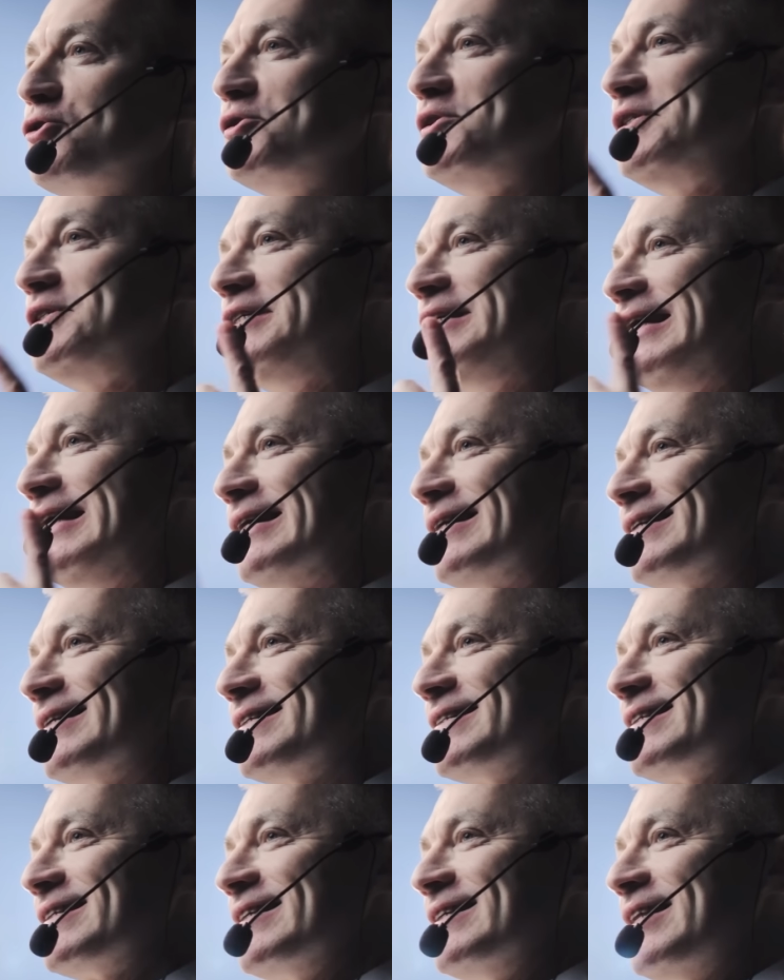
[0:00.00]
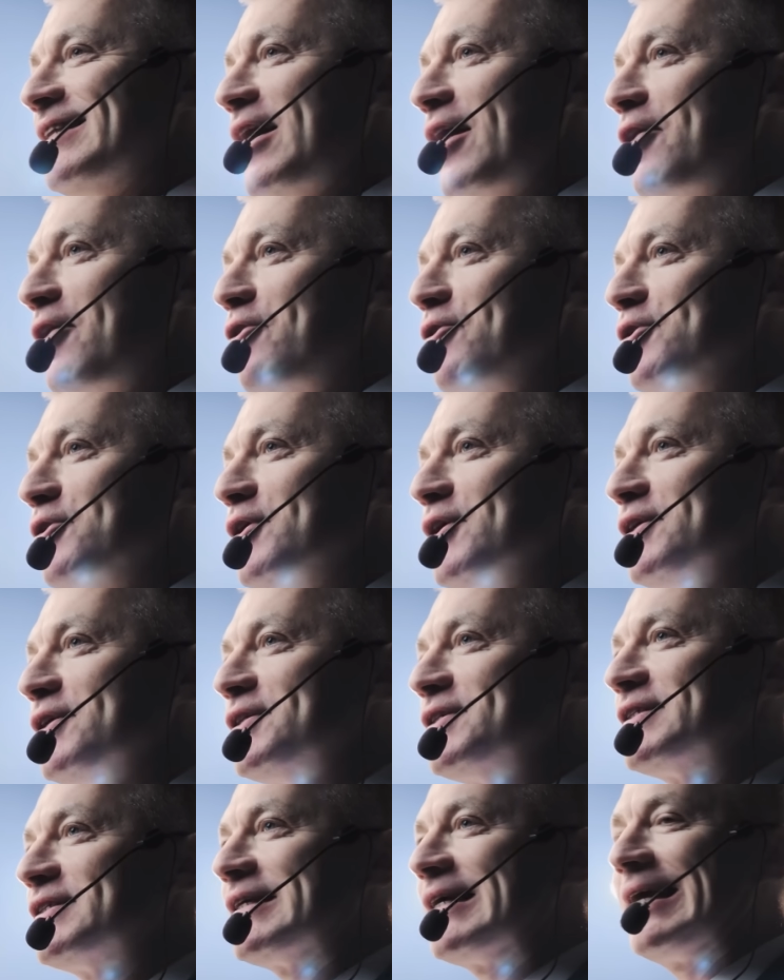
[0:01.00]
Contrary to the belief that
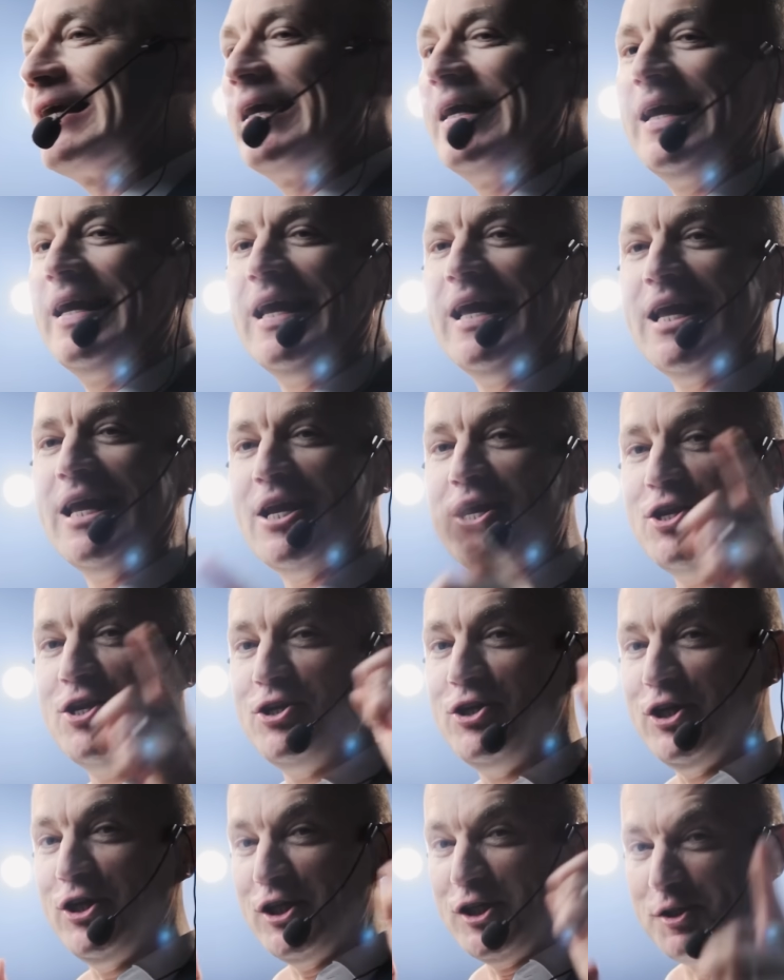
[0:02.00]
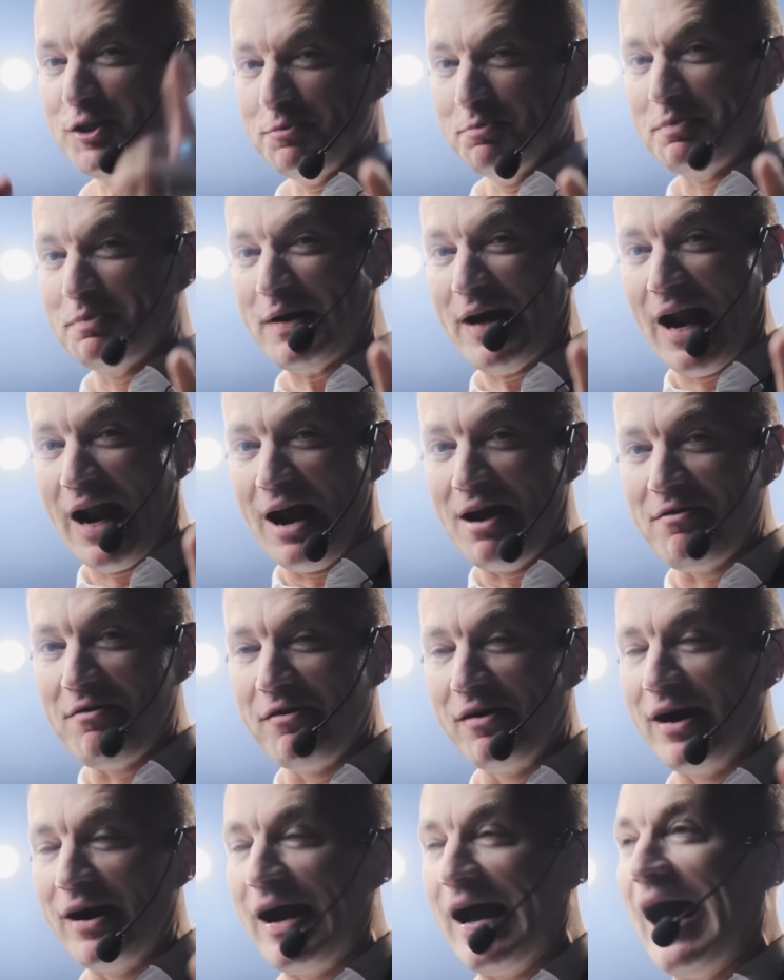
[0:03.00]
hand gestures can be distracting,
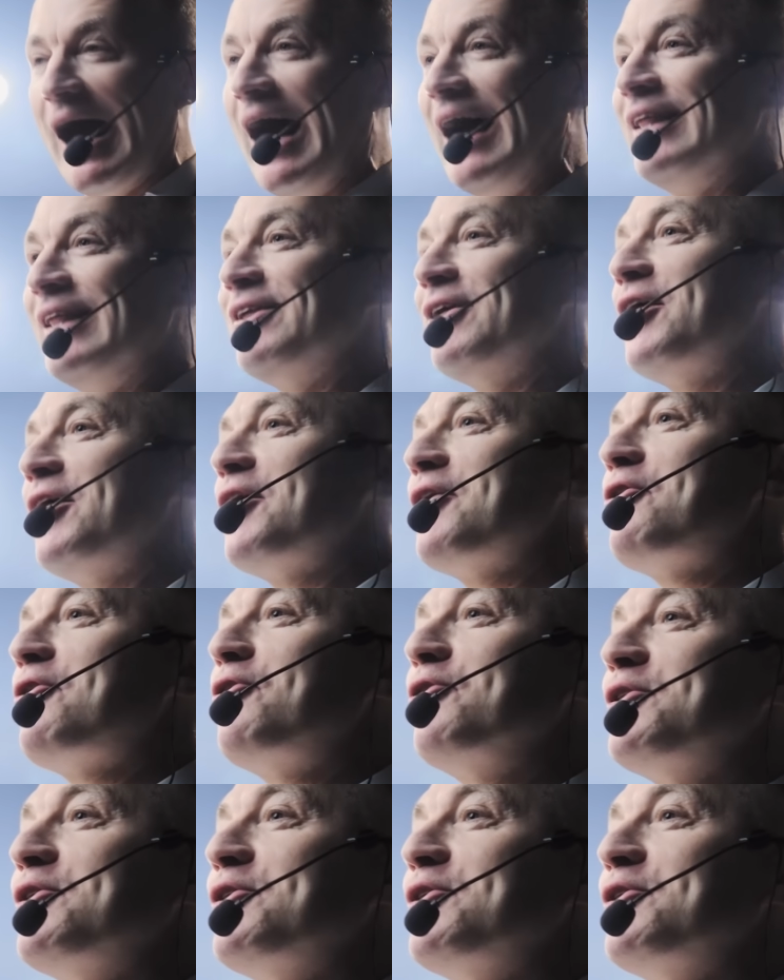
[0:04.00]
they can, in